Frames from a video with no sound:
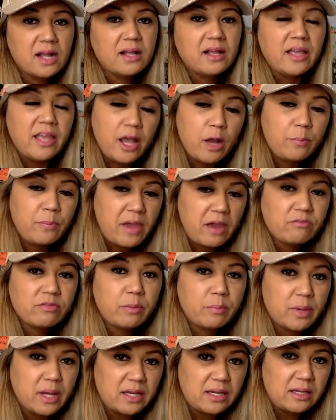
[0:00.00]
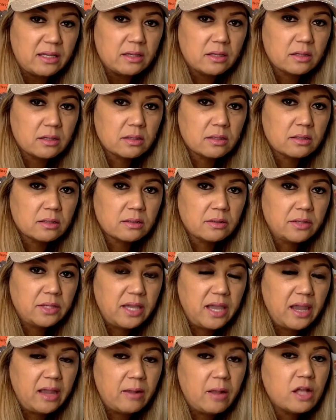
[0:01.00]
Help everybody.
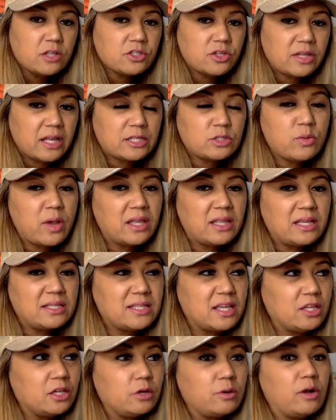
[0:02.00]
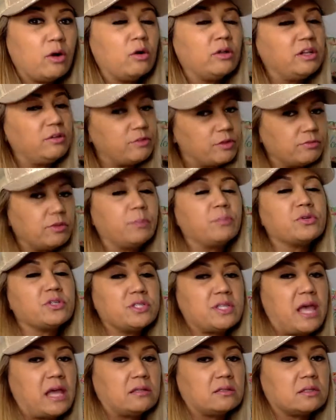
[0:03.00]
Okay? So that's why they said, you know what? Only
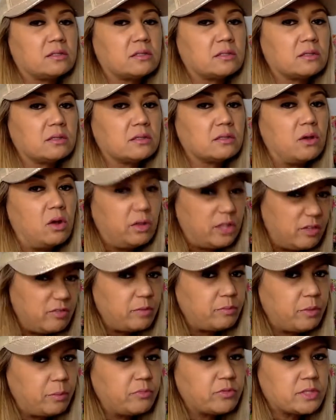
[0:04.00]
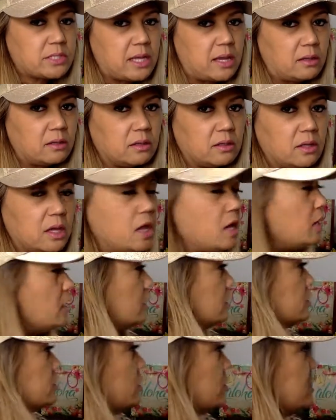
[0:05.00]
50%. Only 50%.
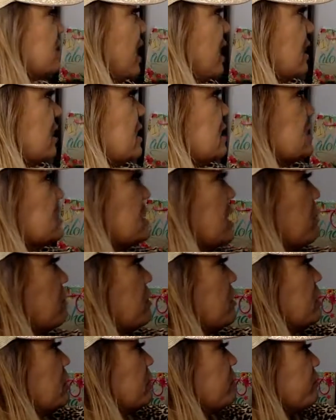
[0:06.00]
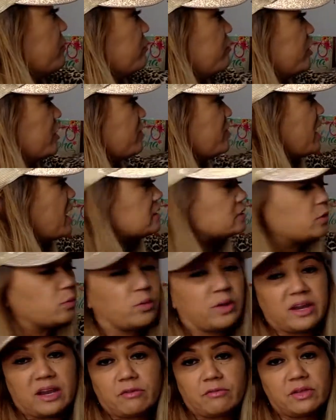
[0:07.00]
So take this number, 4,000,
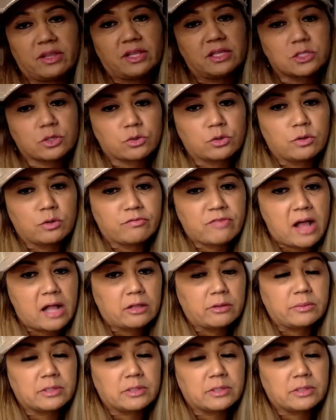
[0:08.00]
whatever this group volume